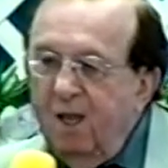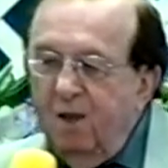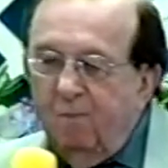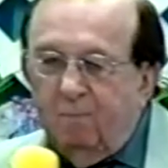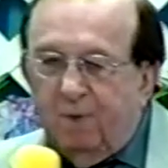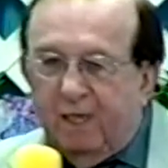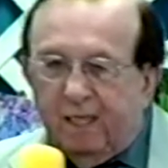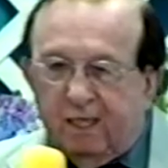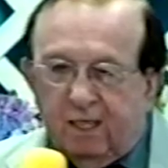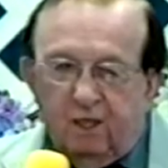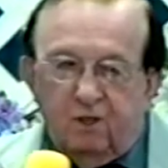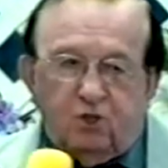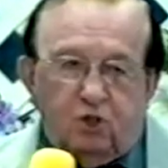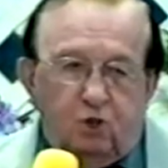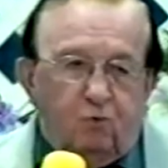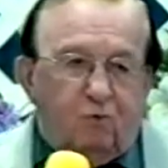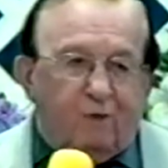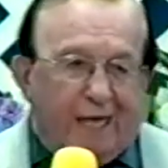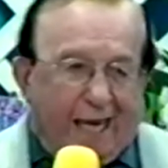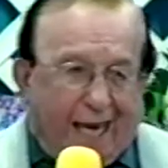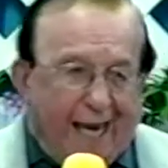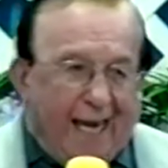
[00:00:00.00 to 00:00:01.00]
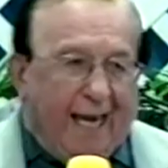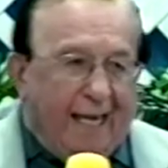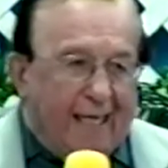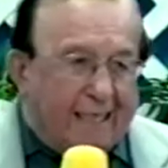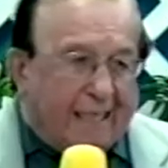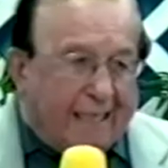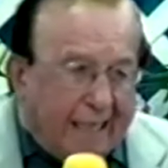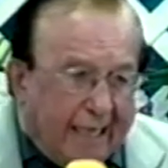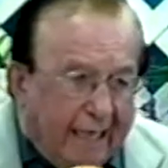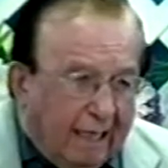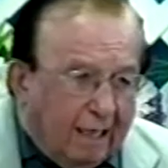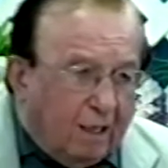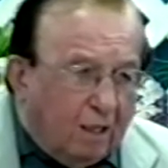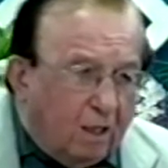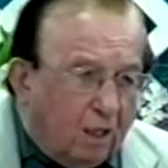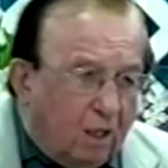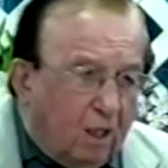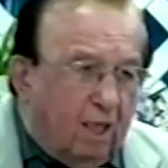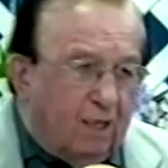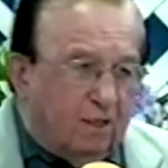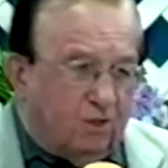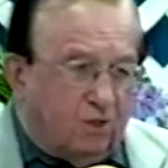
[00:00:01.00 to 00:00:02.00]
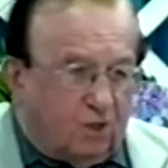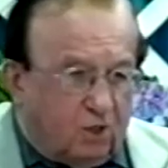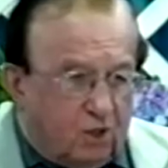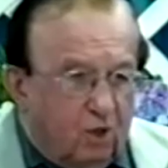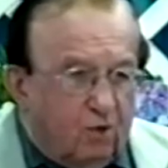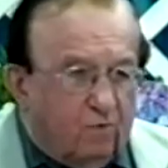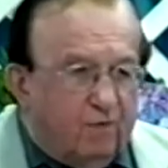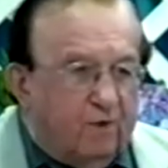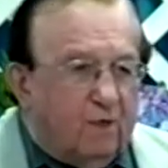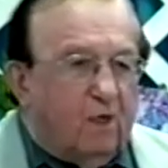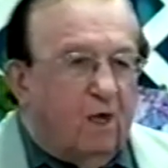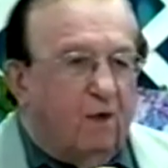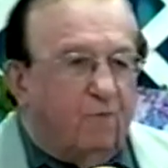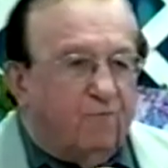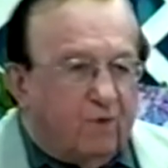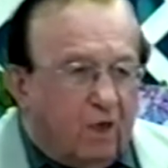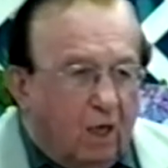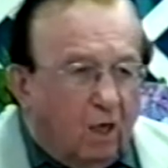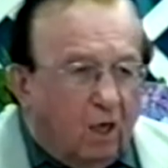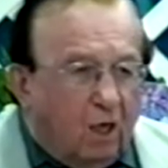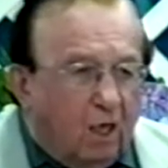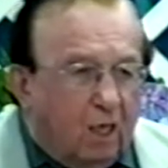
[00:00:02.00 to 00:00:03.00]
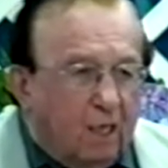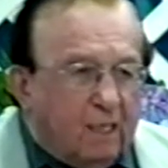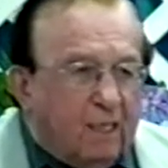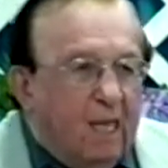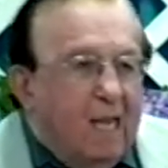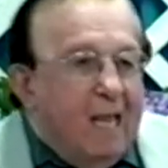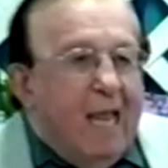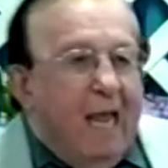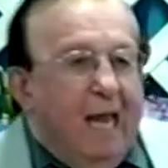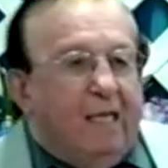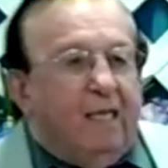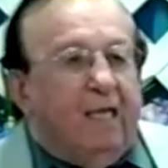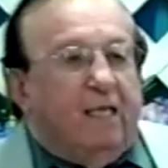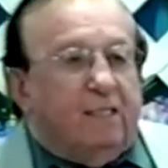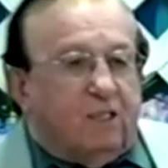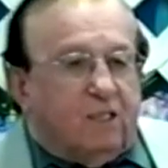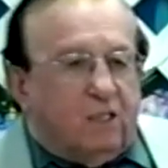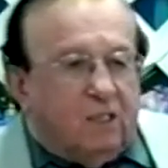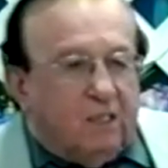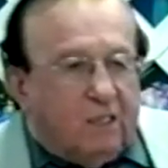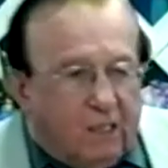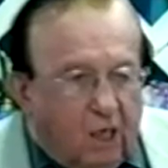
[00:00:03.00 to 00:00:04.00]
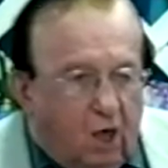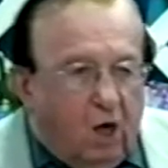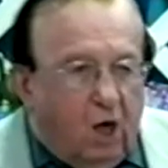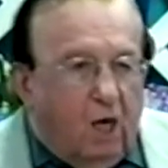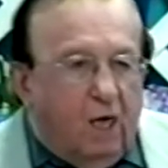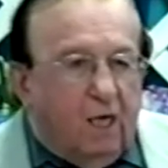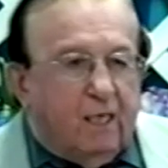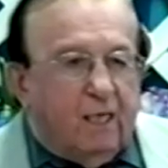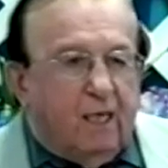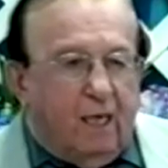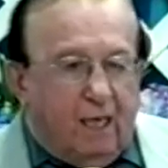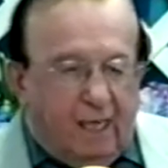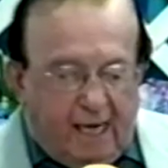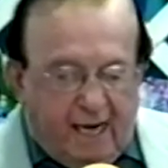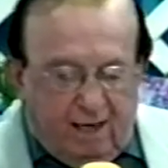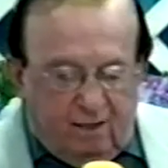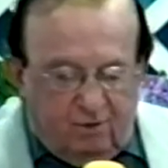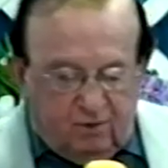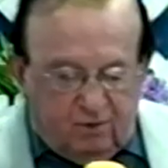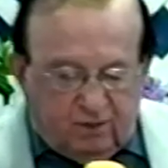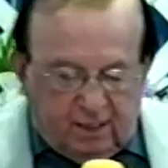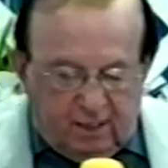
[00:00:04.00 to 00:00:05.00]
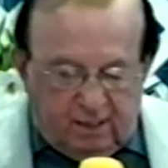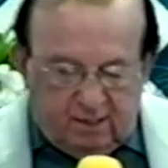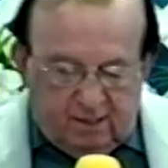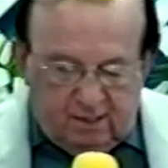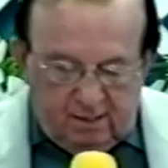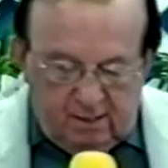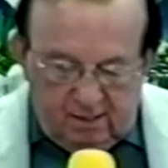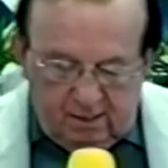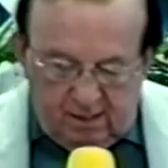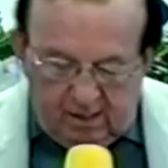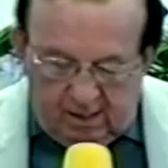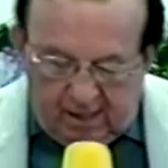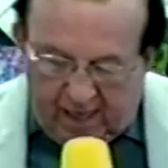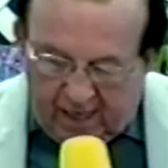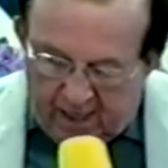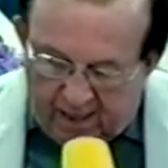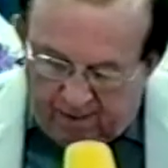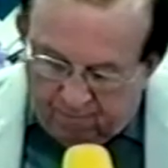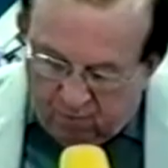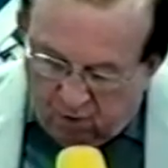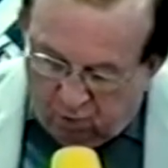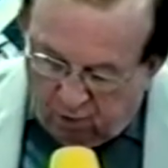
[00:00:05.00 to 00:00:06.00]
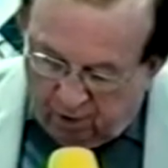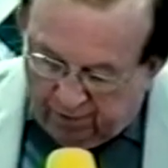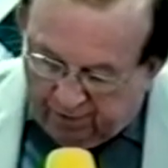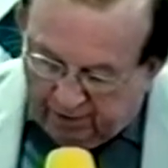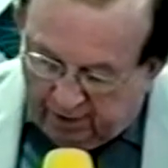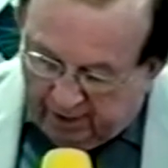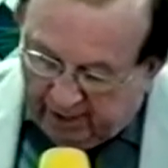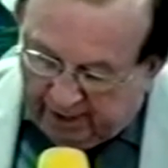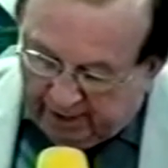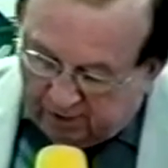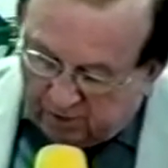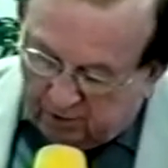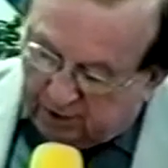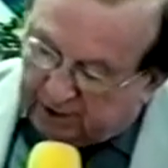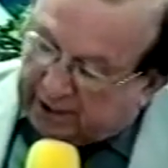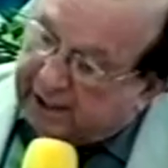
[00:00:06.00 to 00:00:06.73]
Because you can't kill a servant of God unless God allows it any more than they could